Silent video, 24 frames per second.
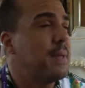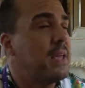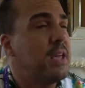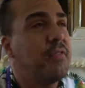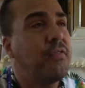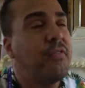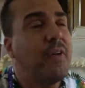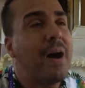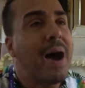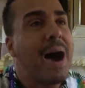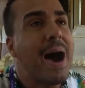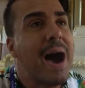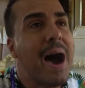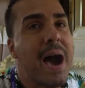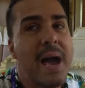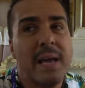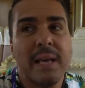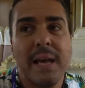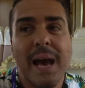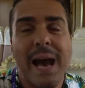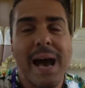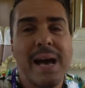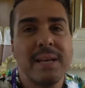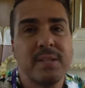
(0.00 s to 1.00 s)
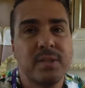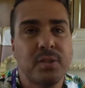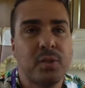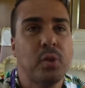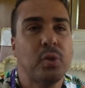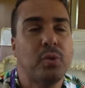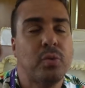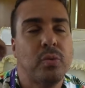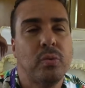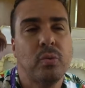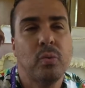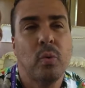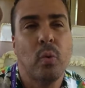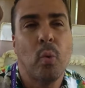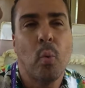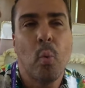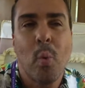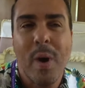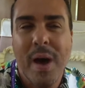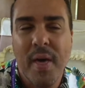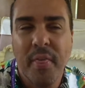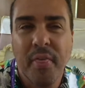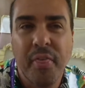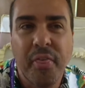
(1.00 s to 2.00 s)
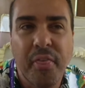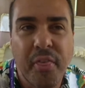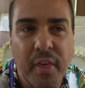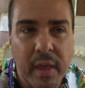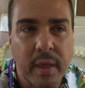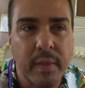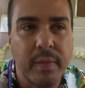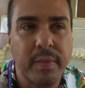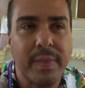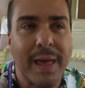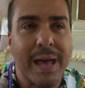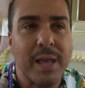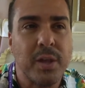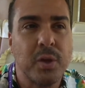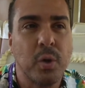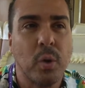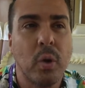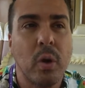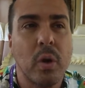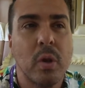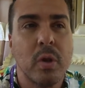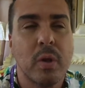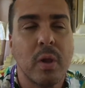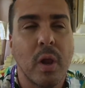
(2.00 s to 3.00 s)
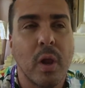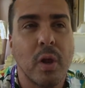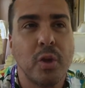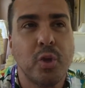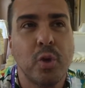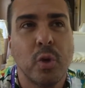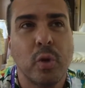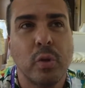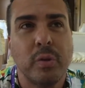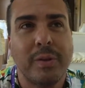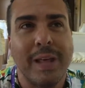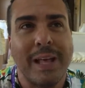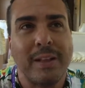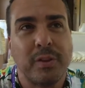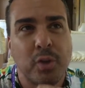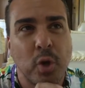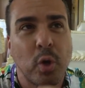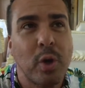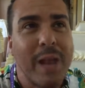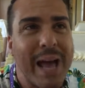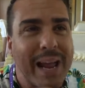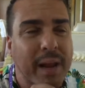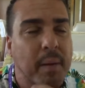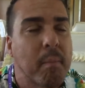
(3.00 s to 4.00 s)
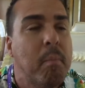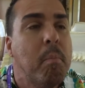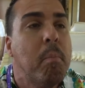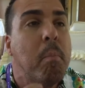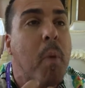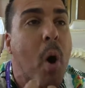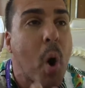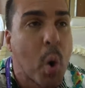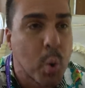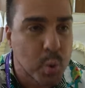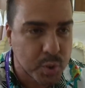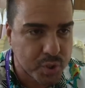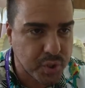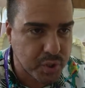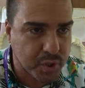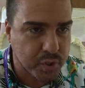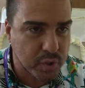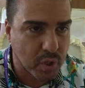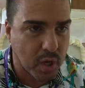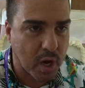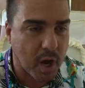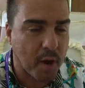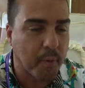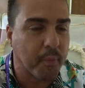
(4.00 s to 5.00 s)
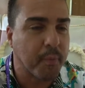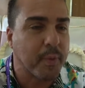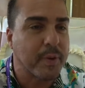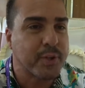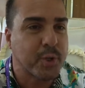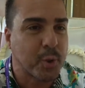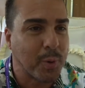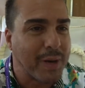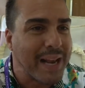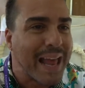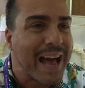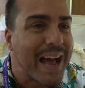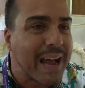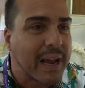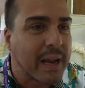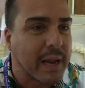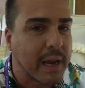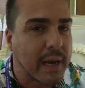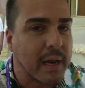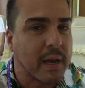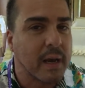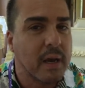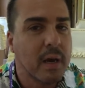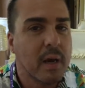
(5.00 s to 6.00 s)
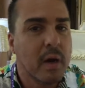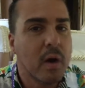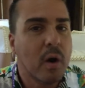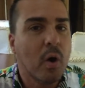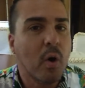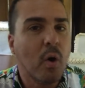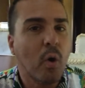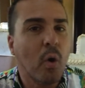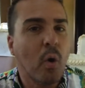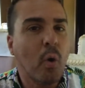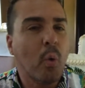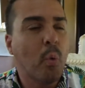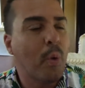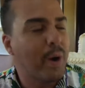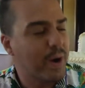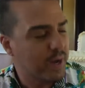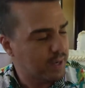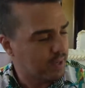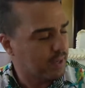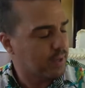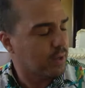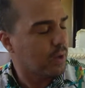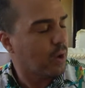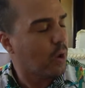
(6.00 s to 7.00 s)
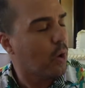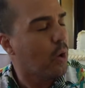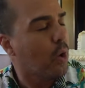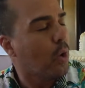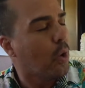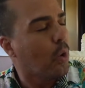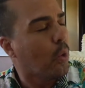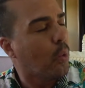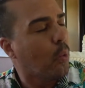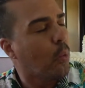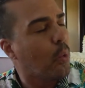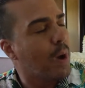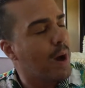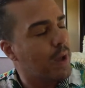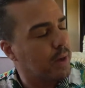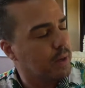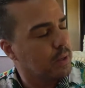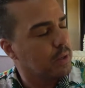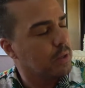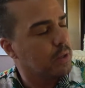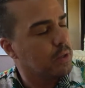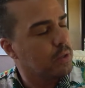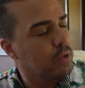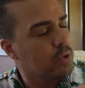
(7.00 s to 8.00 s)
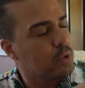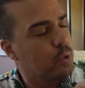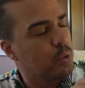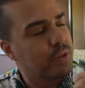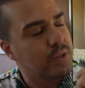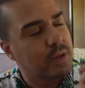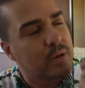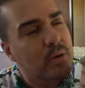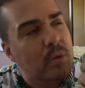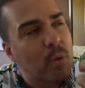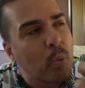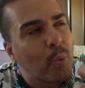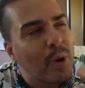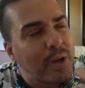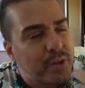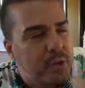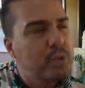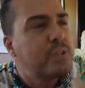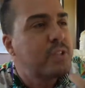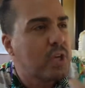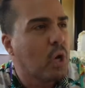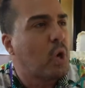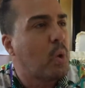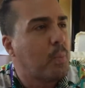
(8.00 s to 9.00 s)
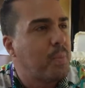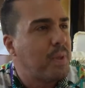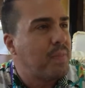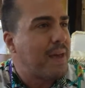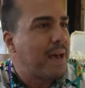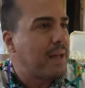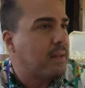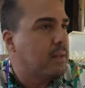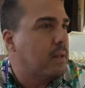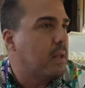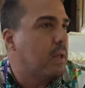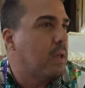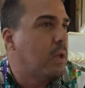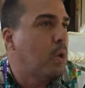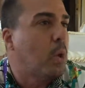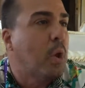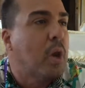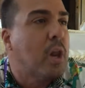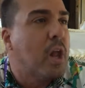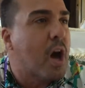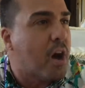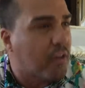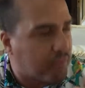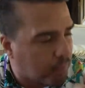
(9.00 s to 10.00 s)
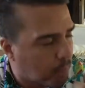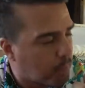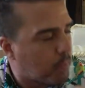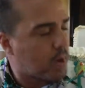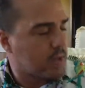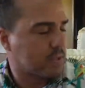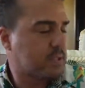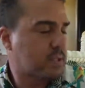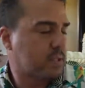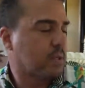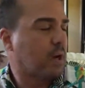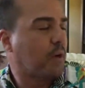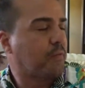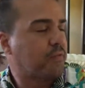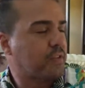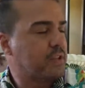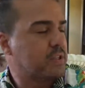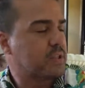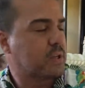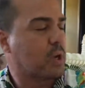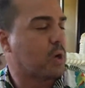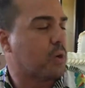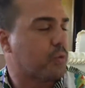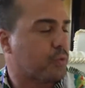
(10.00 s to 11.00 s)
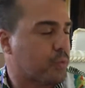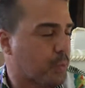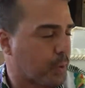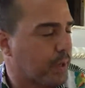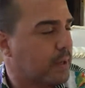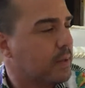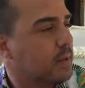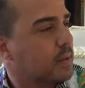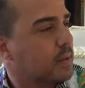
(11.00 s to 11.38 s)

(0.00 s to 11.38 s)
if I ask you one thing that you that you like most of Sri Lanka, what is what you what you told me that you love most of this country?